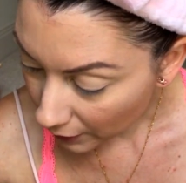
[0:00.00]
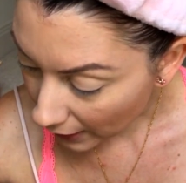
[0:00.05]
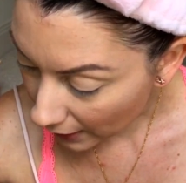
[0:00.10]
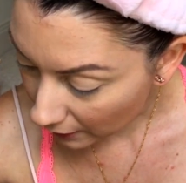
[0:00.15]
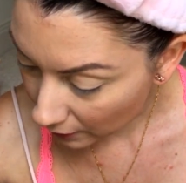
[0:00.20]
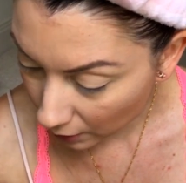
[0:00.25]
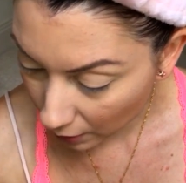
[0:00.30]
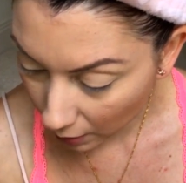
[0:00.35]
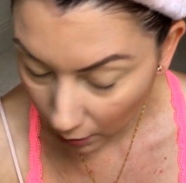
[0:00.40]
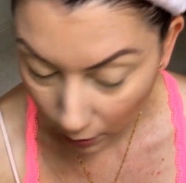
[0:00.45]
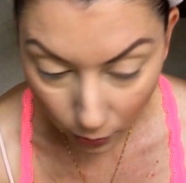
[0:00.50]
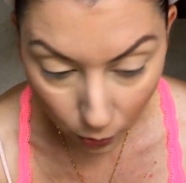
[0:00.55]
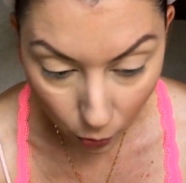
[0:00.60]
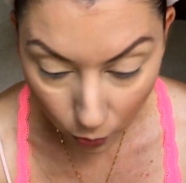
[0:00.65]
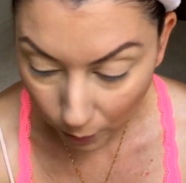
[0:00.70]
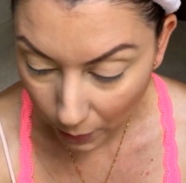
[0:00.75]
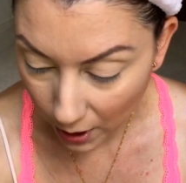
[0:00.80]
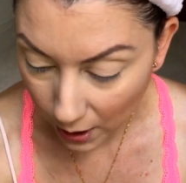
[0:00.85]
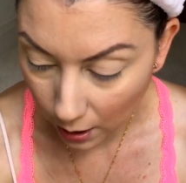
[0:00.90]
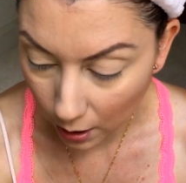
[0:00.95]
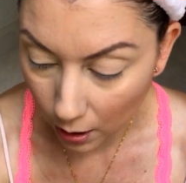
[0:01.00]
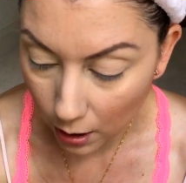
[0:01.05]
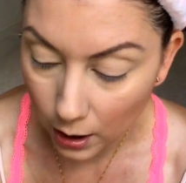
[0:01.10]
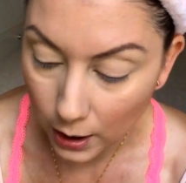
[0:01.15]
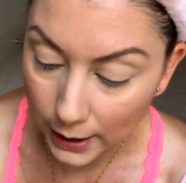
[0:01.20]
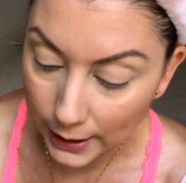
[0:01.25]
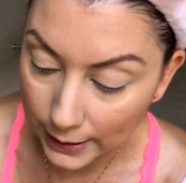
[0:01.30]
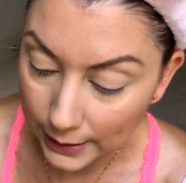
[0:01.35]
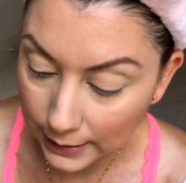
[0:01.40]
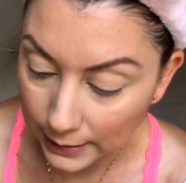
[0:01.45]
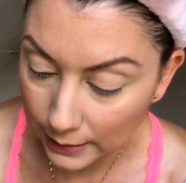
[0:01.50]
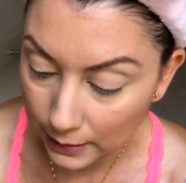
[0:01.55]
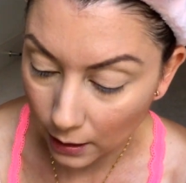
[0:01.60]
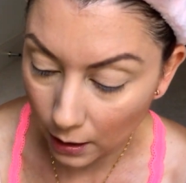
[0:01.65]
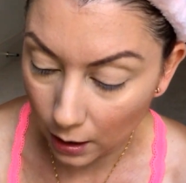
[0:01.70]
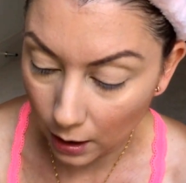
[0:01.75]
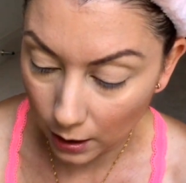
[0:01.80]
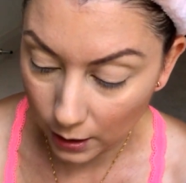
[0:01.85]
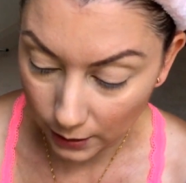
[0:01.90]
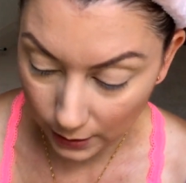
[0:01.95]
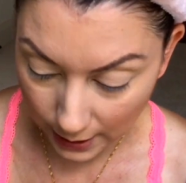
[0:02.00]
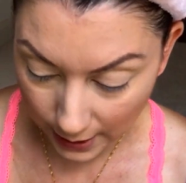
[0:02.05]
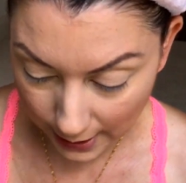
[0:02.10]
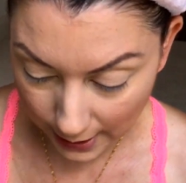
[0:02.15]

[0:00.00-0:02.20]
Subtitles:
Then on my eyes, I